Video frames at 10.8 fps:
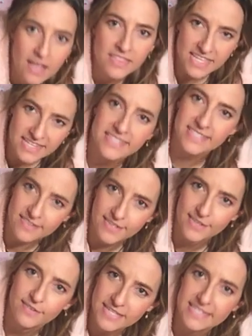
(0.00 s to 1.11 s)
This is a
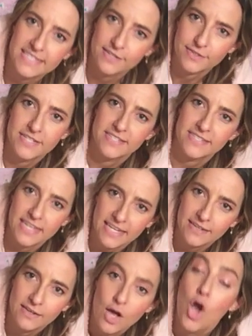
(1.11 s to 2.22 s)
little easier to
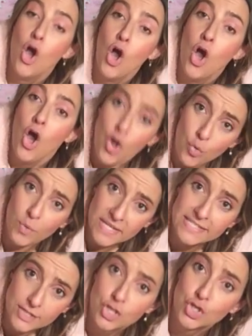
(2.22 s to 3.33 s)
see. Who is
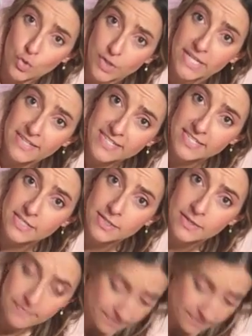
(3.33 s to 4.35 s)
the shortest?